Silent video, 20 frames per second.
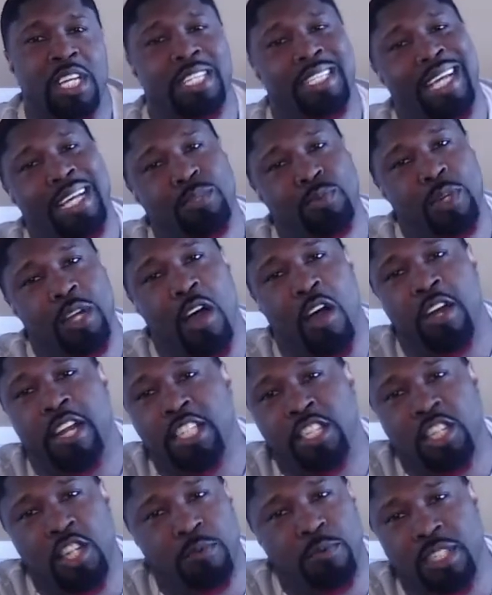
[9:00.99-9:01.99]
That's what all
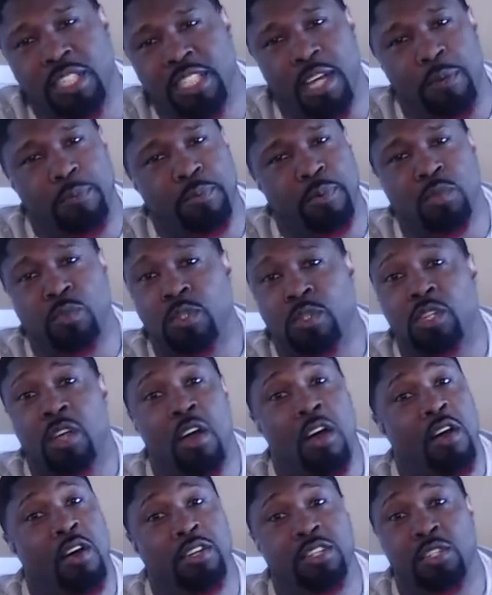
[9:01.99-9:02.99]
they German Shepherds was
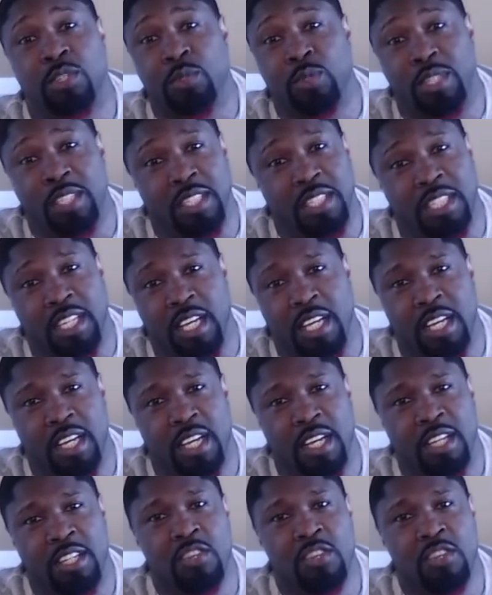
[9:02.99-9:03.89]
called, Duke and King.